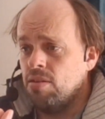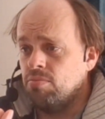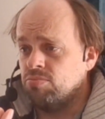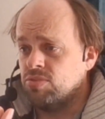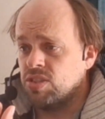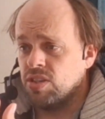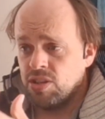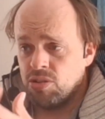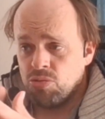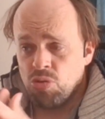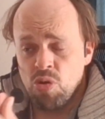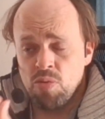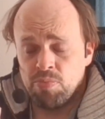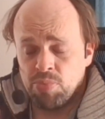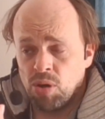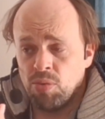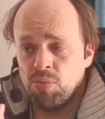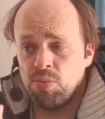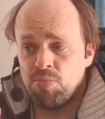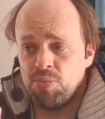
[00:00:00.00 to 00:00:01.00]
So they were
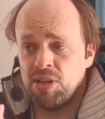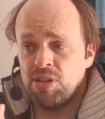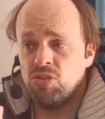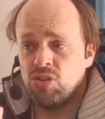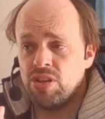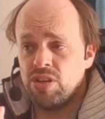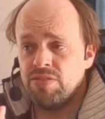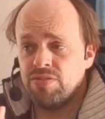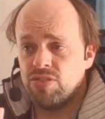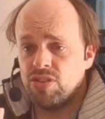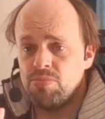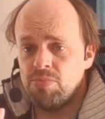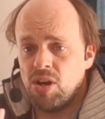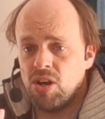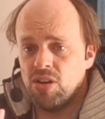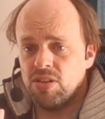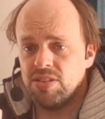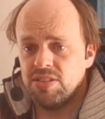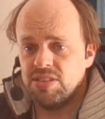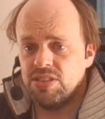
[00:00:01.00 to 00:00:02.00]
probably looking for a
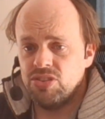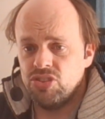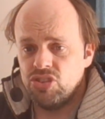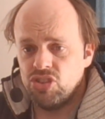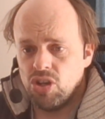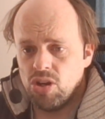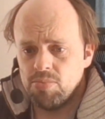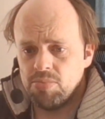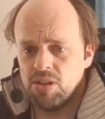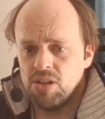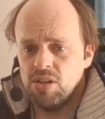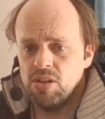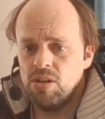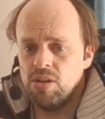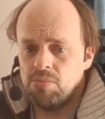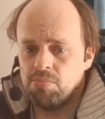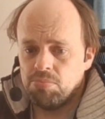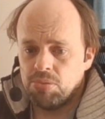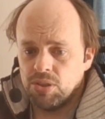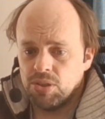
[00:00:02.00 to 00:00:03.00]
marketing job,
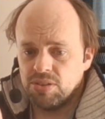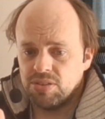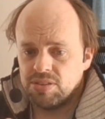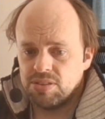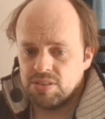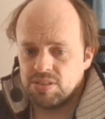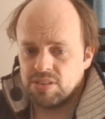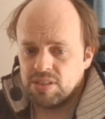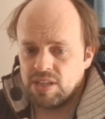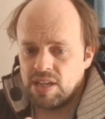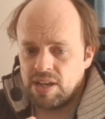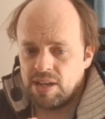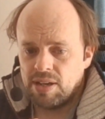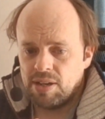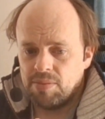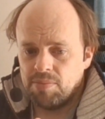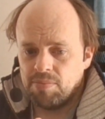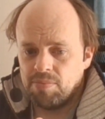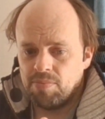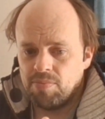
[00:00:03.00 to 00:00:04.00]
but
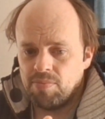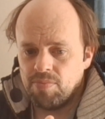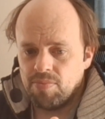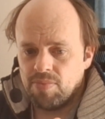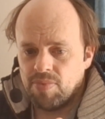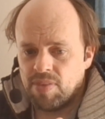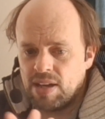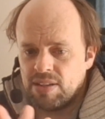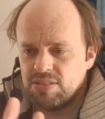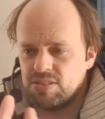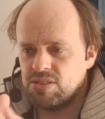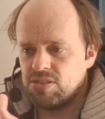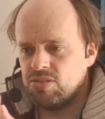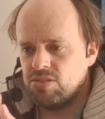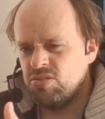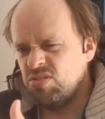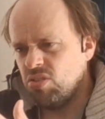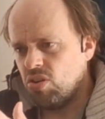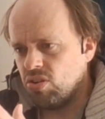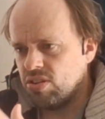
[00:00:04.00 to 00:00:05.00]
that's
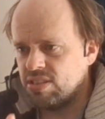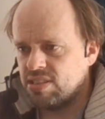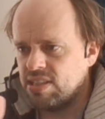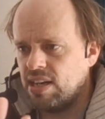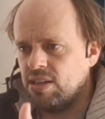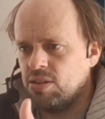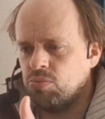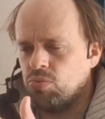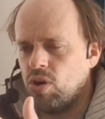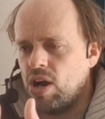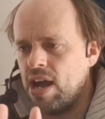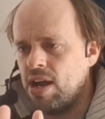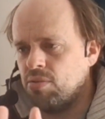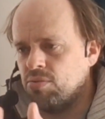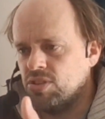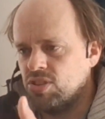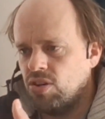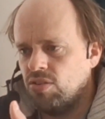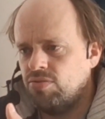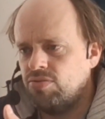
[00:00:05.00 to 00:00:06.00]
not exactly what I
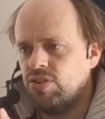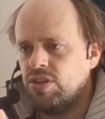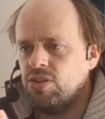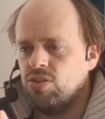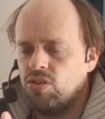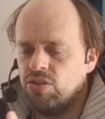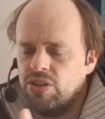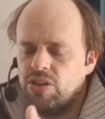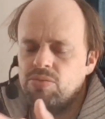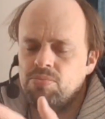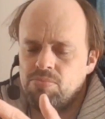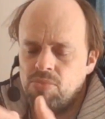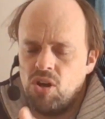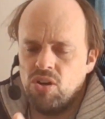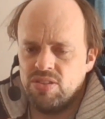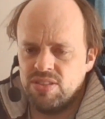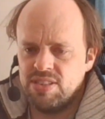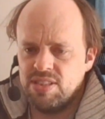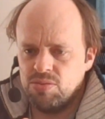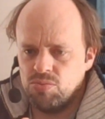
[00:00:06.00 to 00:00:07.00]
was offering, although
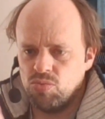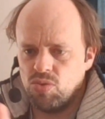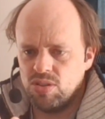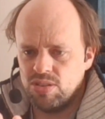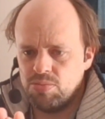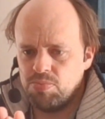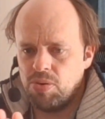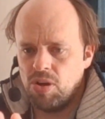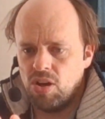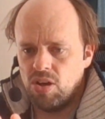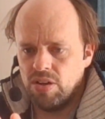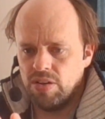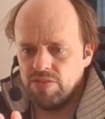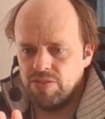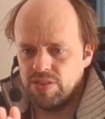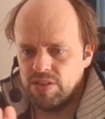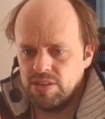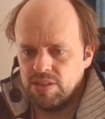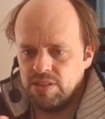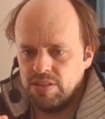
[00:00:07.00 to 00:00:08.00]
marketing was part
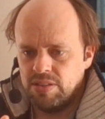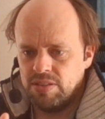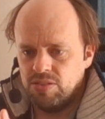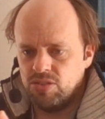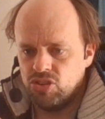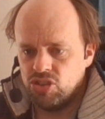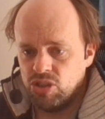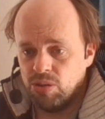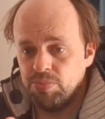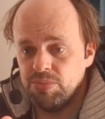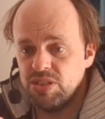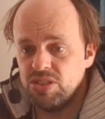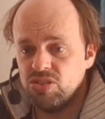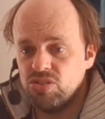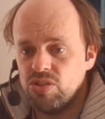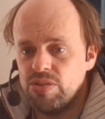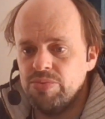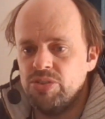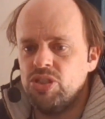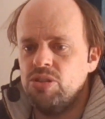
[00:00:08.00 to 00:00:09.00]
of the job
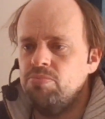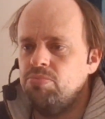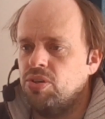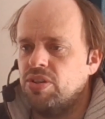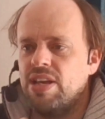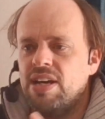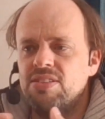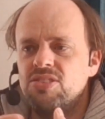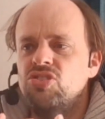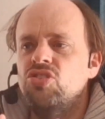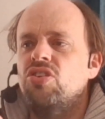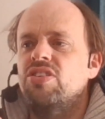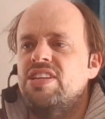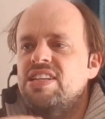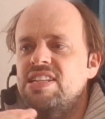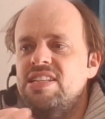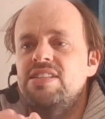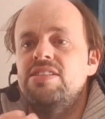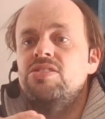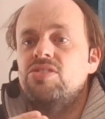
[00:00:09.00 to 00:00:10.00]
description, but that's not
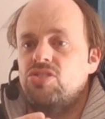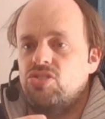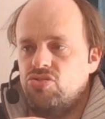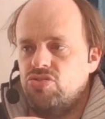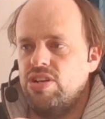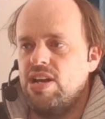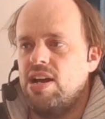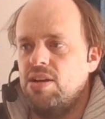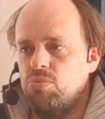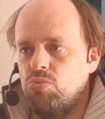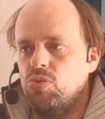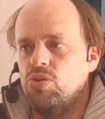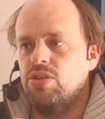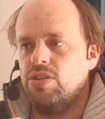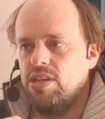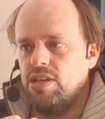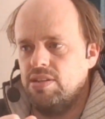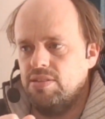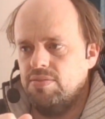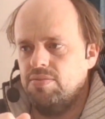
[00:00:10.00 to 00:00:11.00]
the industry I
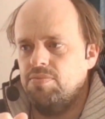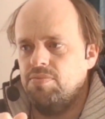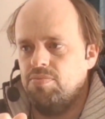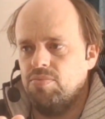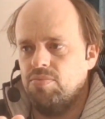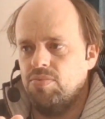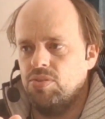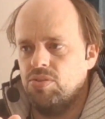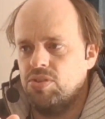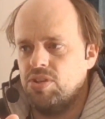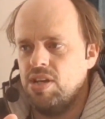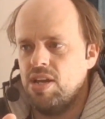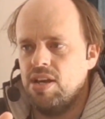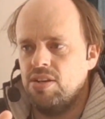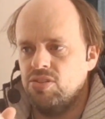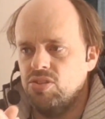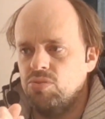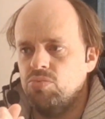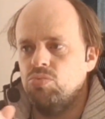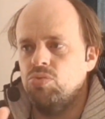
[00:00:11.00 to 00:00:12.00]
work in. Okay,
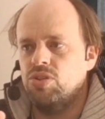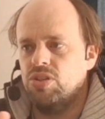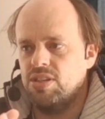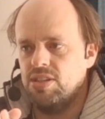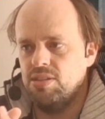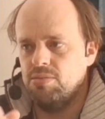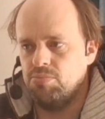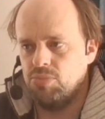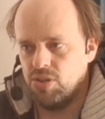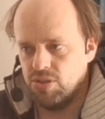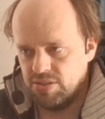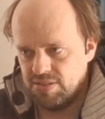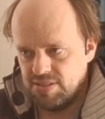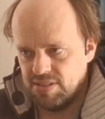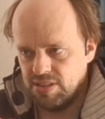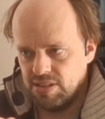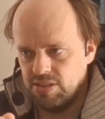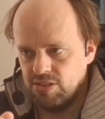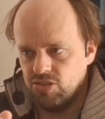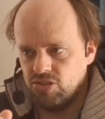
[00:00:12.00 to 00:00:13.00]
I don't work in the
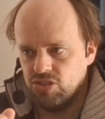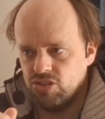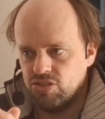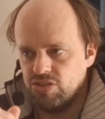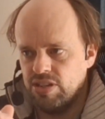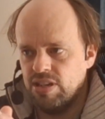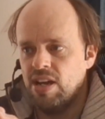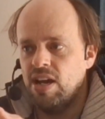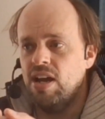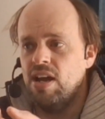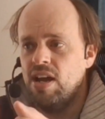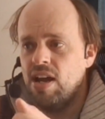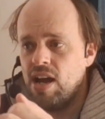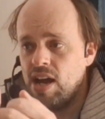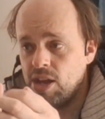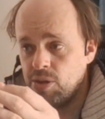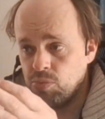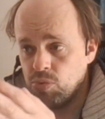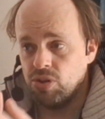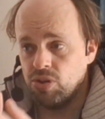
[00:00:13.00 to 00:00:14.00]
marketing industry.
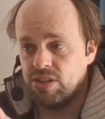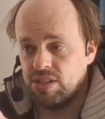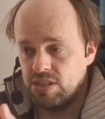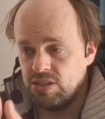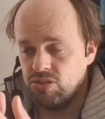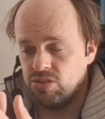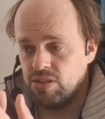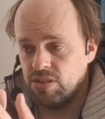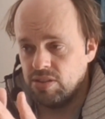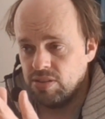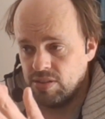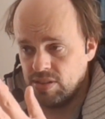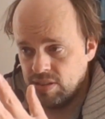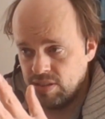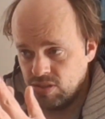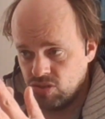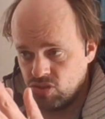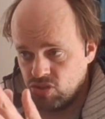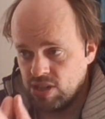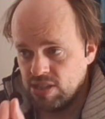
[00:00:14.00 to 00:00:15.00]
I work in
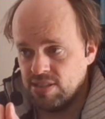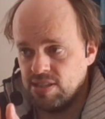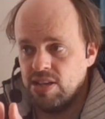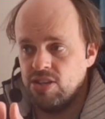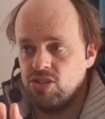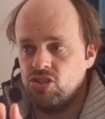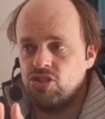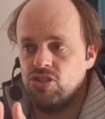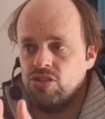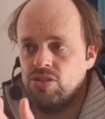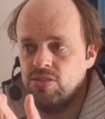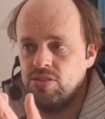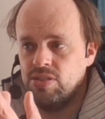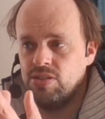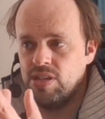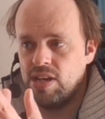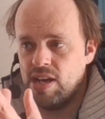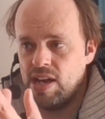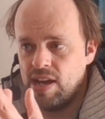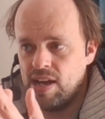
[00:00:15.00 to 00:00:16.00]
the
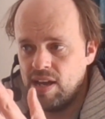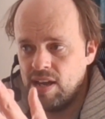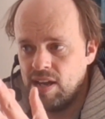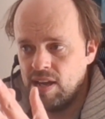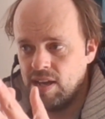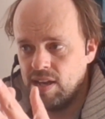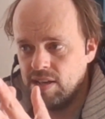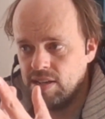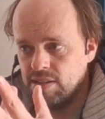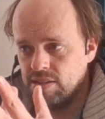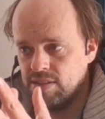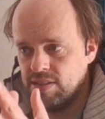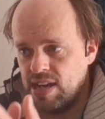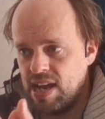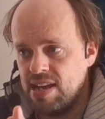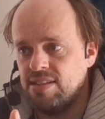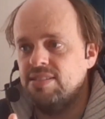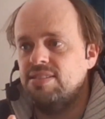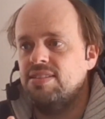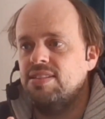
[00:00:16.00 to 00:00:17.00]
translation and
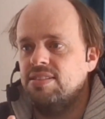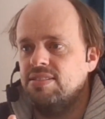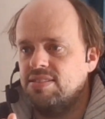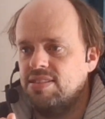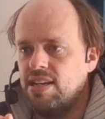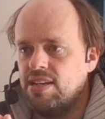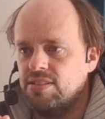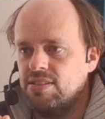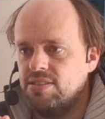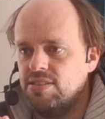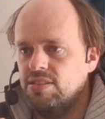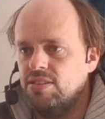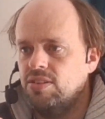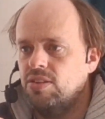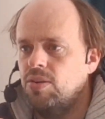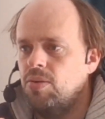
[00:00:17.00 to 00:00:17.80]
editing sector.